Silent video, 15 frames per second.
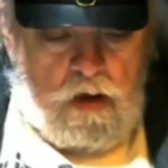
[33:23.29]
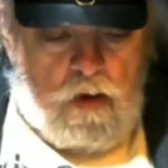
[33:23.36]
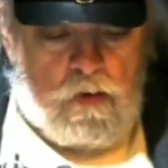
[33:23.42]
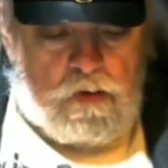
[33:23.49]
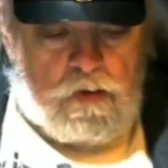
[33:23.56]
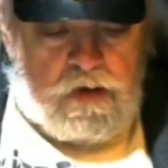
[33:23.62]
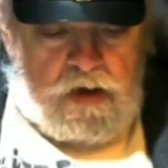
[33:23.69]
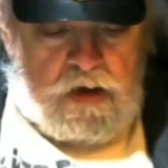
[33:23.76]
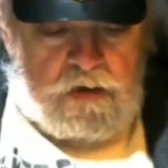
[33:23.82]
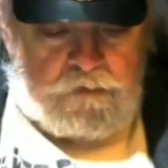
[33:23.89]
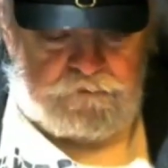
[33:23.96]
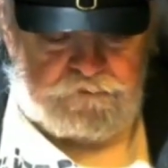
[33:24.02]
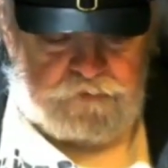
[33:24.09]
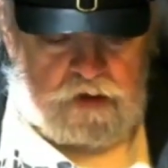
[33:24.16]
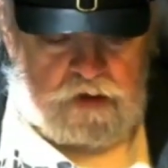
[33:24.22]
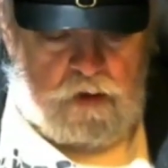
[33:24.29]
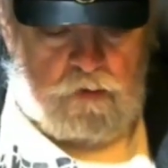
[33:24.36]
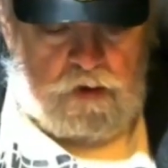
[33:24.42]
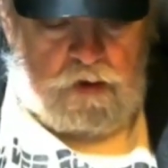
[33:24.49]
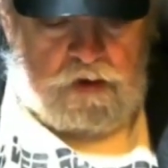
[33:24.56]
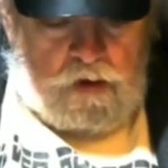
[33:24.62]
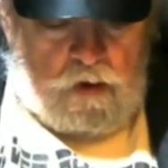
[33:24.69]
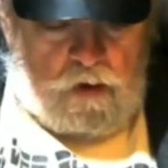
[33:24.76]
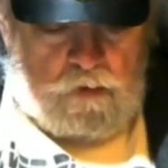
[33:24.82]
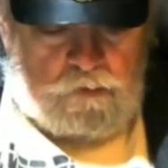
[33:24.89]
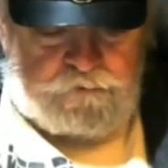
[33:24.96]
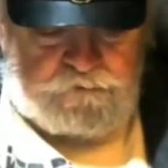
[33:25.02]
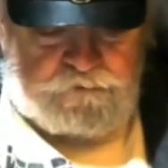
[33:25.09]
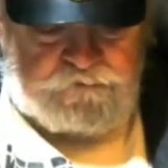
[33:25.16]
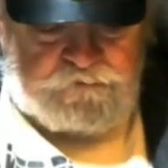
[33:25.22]
Okay, here we go.
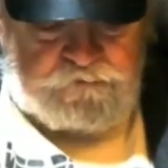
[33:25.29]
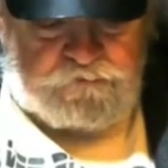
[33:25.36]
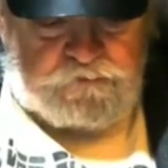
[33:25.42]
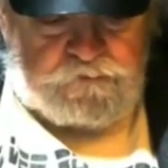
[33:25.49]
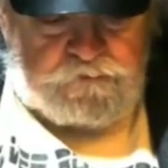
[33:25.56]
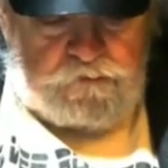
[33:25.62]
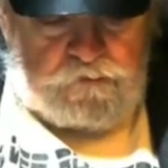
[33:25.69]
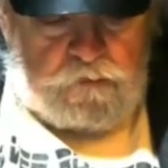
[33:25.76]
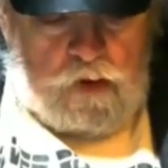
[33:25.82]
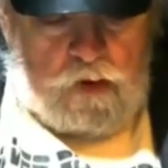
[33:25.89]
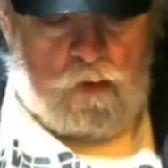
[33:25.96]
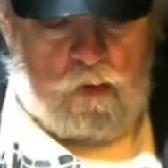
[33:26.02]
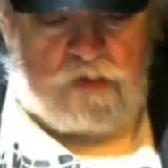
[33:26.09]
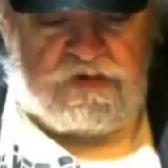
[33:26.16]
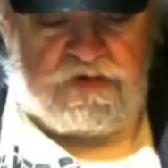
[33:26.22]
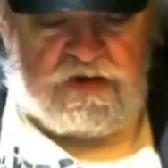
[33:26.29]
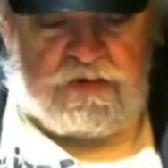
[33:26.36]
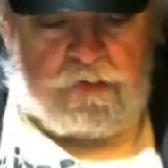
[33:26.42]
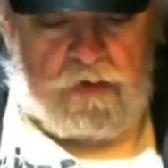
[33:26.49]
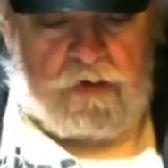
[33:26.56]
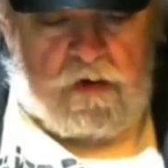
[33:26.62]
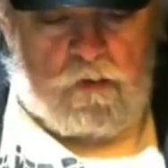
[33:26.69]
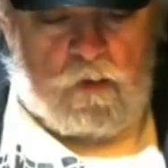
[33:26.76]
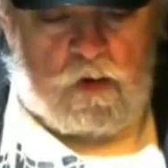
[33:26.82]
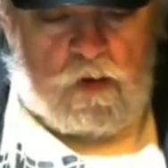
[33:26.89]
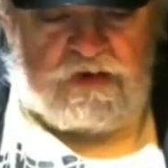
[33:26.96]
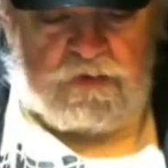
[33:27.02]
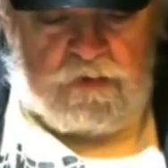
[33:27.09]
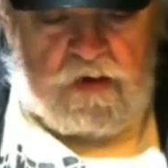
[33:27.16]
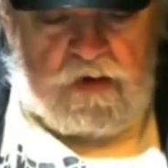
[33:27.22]
What
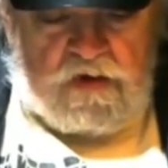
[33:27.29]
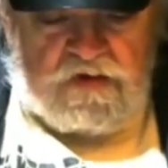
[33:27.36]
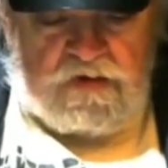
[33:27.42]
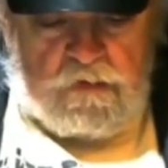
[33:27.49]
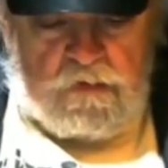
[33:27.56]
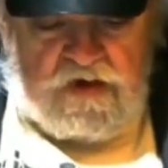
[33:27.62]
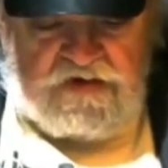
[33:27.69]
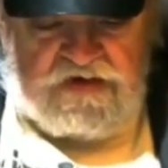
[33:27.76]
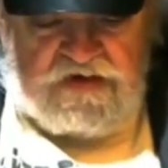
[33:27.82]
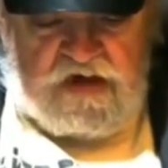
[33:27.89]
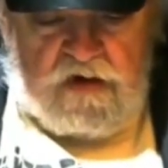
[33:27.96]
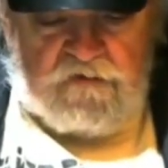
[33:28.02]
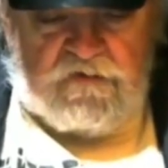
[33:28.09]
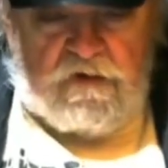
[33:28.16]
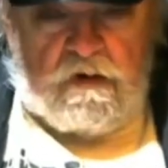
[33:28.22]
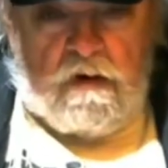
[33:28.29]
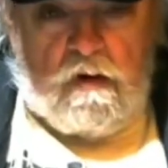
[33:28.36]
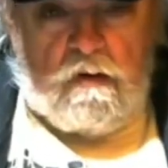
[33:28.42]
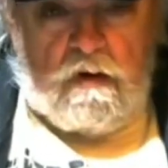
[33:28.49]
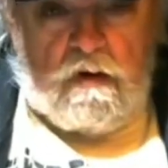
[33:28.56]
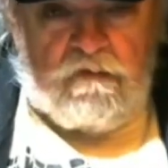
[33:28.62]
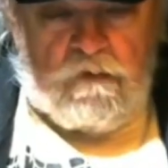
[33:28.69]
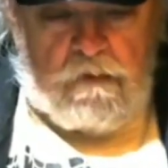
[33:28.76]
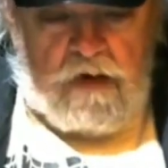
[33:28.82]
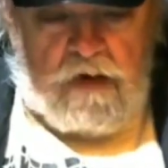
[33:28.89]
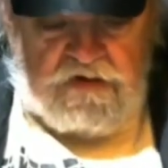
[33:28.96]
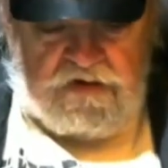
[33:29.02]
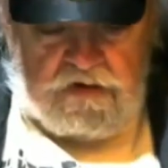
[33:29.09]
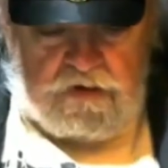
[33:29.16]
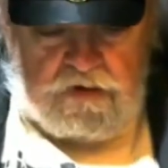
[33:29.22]
spell is a must-have for low-level
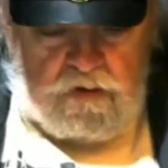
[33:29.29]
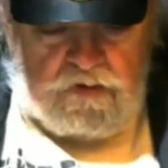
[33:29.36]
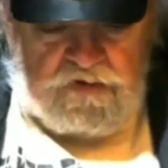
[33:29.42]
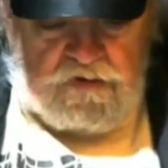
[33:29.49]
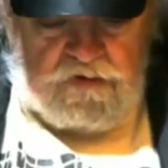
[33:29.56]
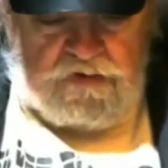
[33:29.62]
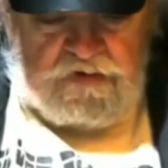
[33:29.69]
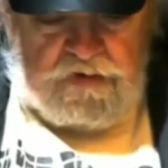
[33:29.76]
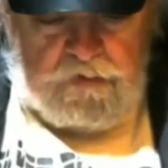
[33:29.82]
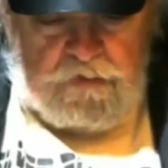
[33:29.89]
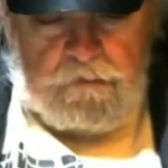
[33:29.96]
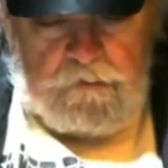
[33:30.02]
magic users?